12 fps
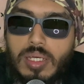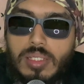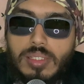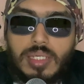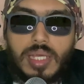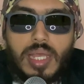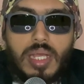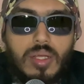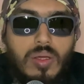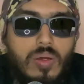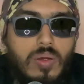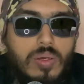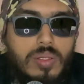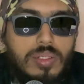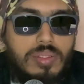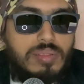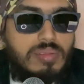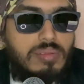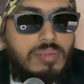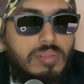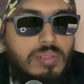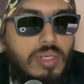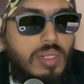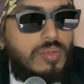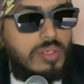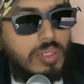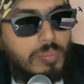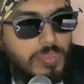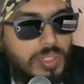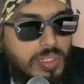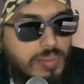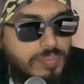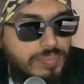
I think Akon is another company,